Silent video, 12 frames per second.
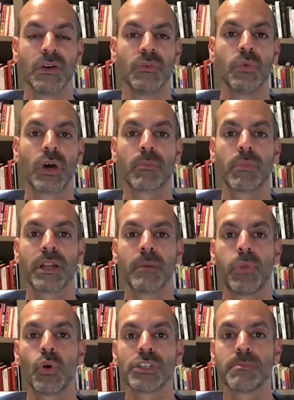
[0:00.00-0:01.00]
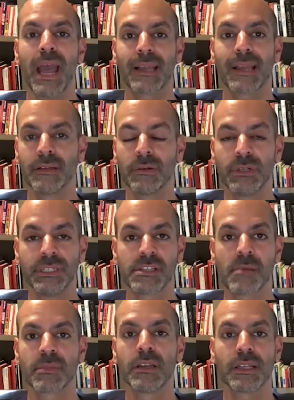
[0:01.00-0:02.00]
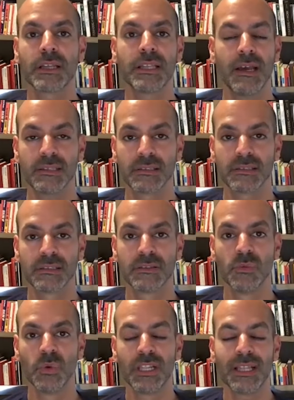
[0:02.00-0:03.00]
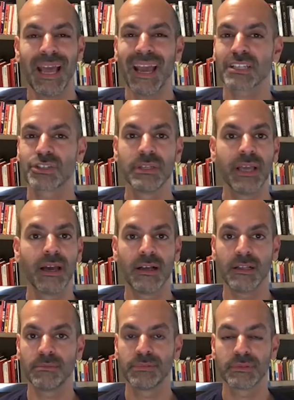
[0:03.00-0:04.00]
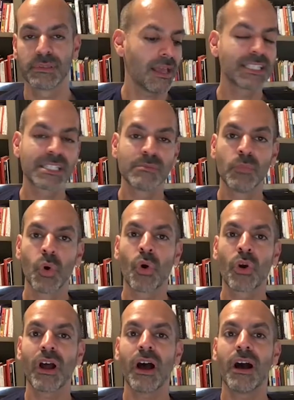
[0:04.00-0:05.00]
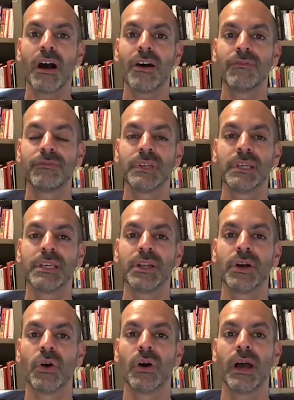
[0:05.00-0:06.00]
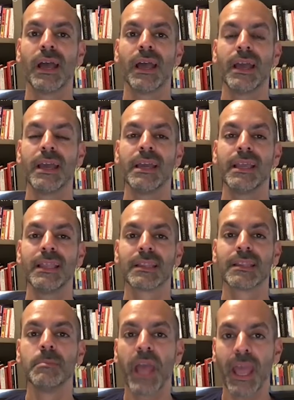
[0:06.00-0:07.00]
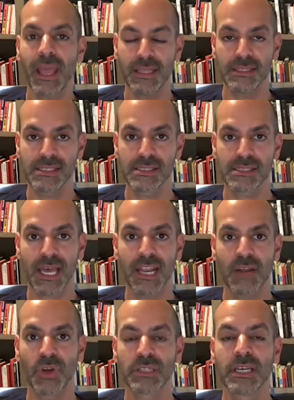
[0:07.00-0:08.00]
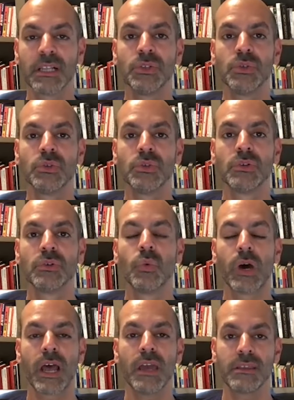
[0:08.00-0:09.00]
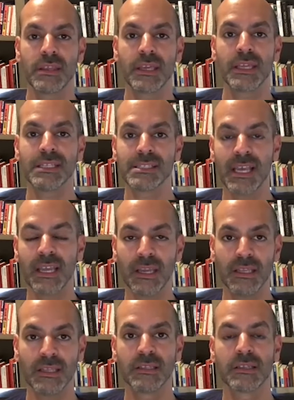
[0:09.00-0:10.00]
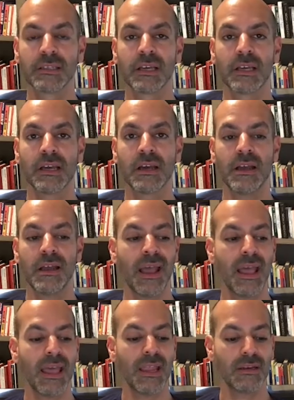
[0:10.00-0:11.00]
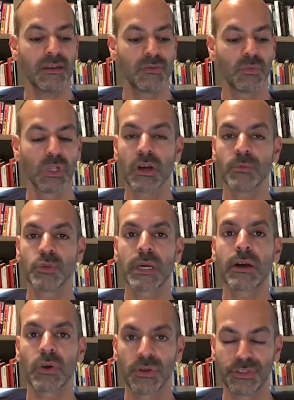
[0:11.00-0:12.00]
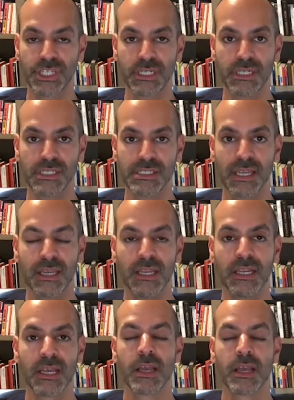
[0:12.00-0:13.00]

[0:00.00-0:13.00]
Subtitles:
What about a post-bac degree, something like that? Will it actually help? It's more of, a depends, and I'm going to tell you what I think in a second, and we'll come to a conclusion in a second.